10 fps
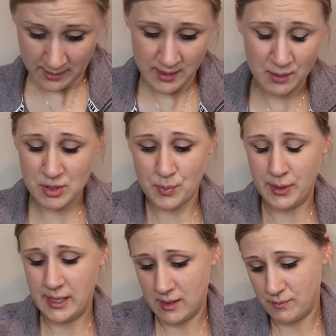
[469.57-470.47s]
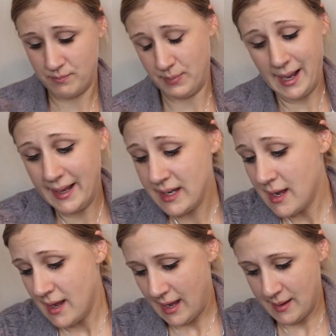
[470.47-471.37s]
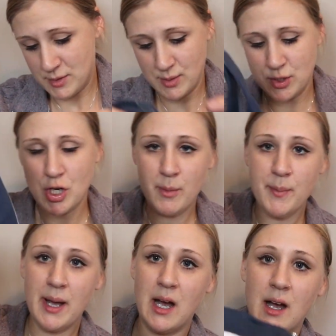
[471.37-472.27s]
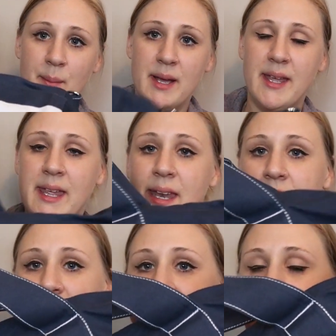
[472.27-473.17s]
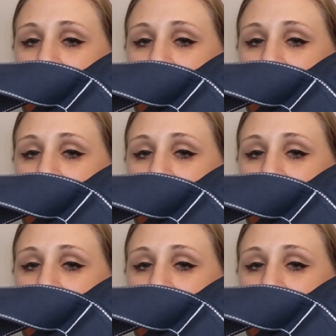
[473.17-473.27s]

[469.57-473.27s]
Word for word: I think was a pretty good buy. Um, so it's Tommy Bahama. It is